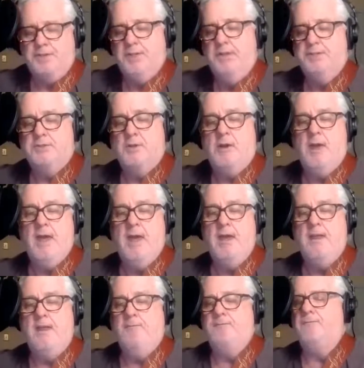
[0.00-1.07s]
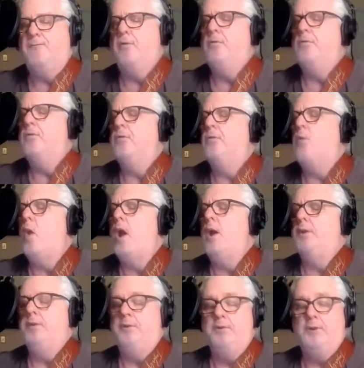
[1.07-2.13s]
She's ready for the
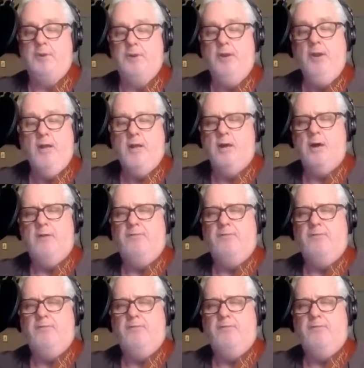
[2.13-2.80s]
wonder